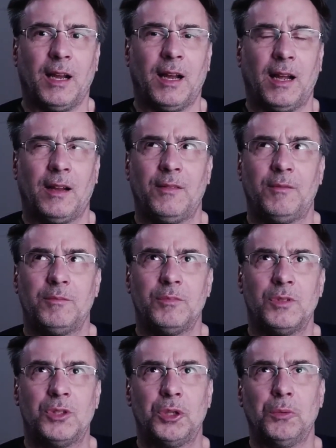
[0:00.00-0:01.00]
And
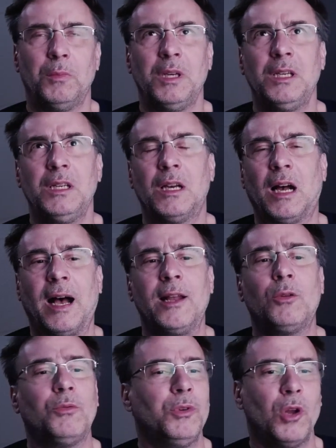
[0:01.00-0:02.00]
to me, I
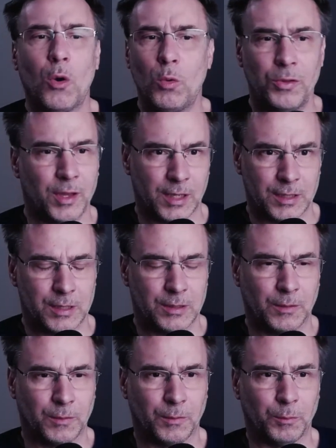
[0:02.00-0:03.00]
don't know
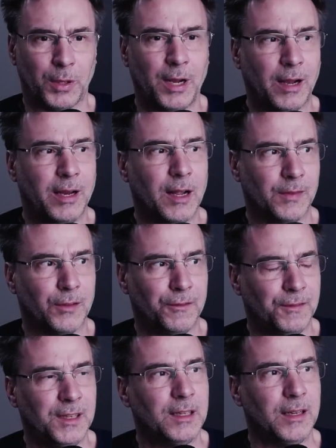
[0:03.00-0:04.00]
this, but I get the
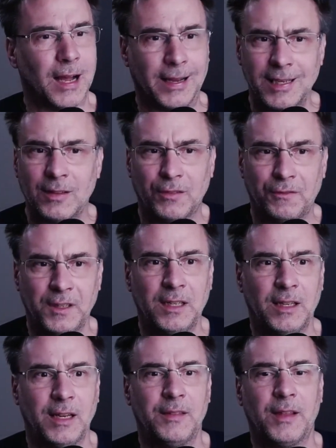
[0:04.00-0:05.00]

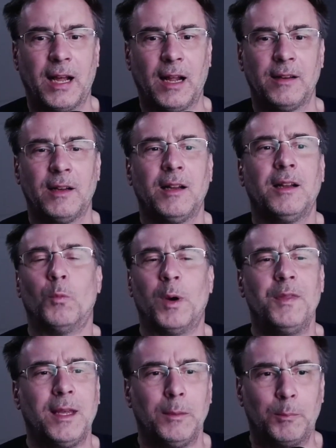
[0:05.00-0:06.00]
feeling that
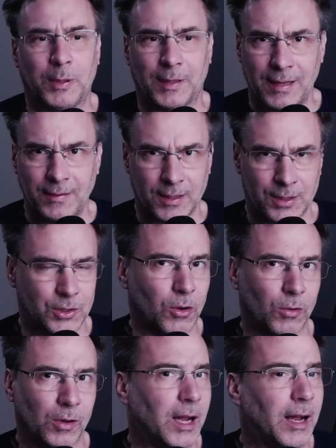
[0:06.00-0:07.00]
when they played this
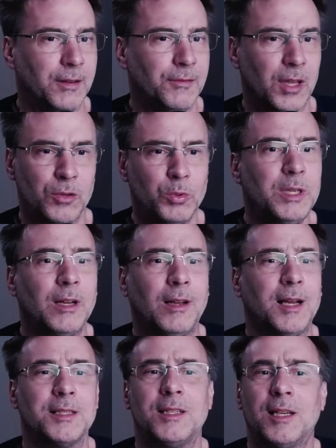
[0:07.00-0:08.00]
song live, they
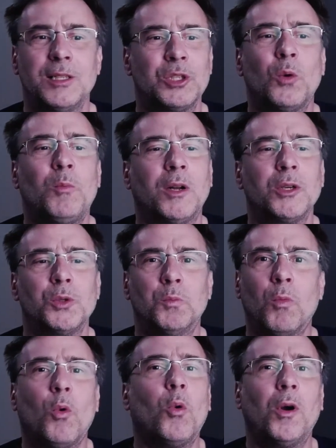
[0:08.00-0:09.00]
realized there is so much
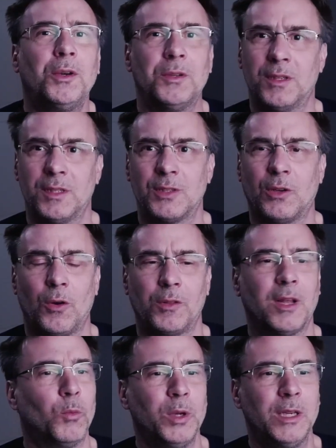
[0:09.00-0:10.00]
more to this song
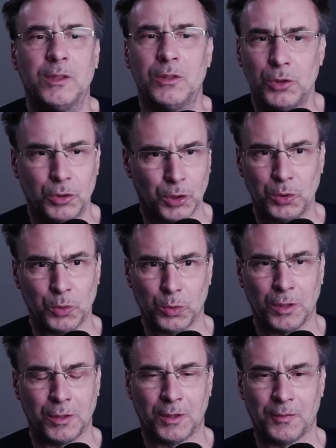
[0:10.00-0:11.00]
that we can
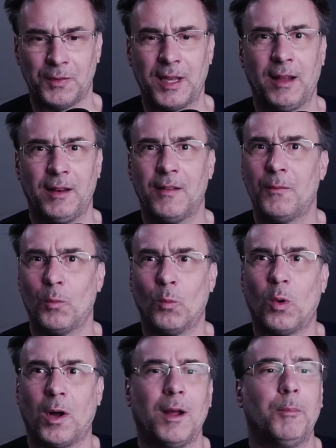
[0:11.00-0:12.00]
do than
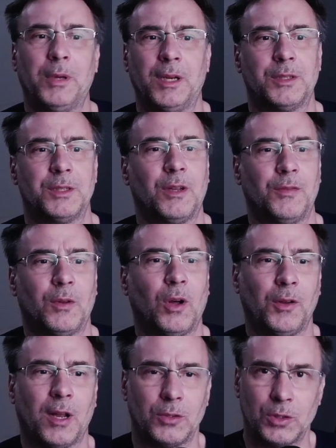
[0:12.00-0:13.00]
what appears on
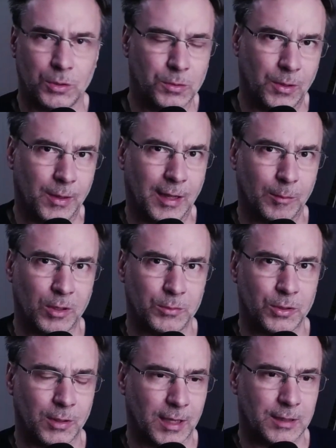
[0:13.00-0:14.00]
our studio album.
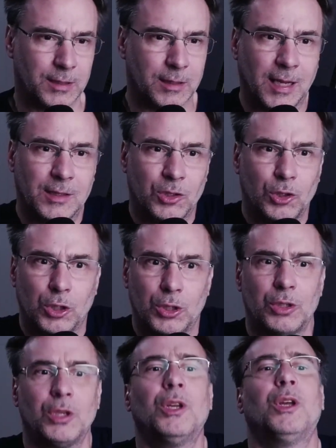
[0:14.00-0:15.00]
So let's
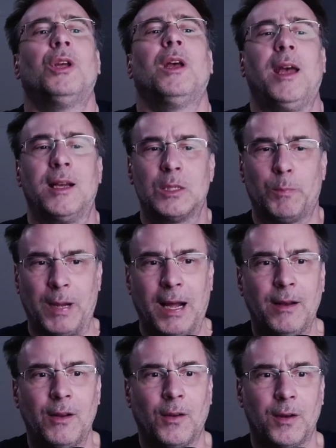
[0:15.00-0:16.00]
just
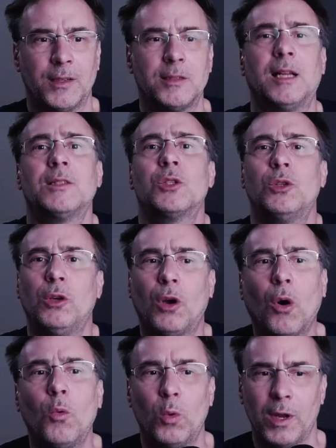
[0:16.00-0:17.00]
expand on it. Let's
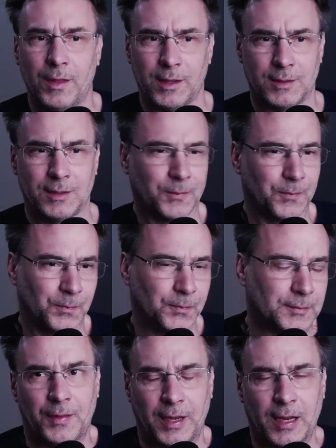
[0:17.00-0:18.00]
go with it.
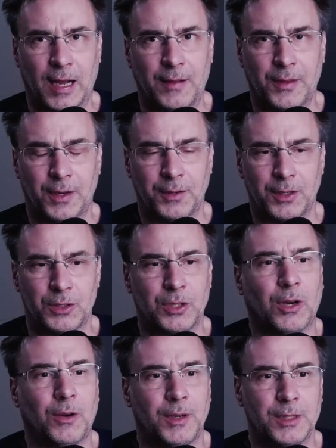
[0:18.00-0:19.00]
They had their
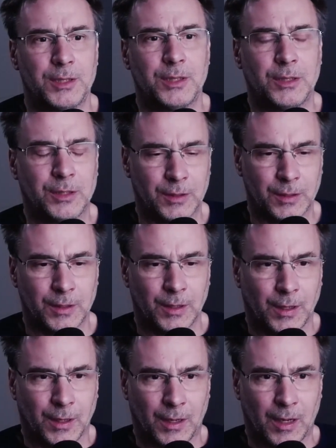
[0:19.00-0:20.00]
guitarist,
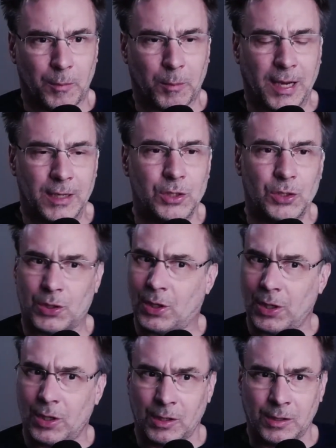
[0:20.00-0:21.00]
Mike
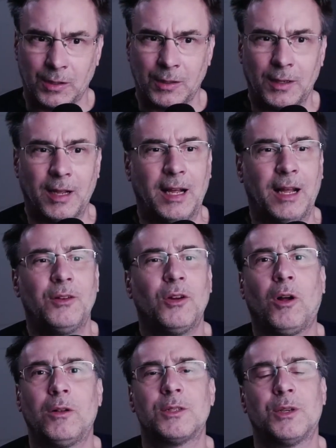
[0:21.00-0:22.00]
Stern, and
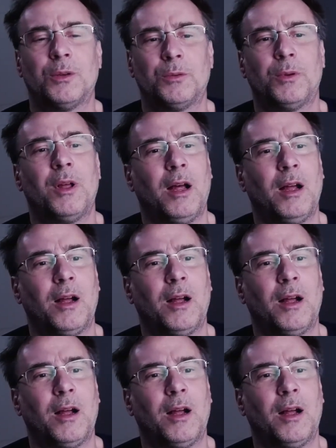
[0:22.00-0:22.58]
also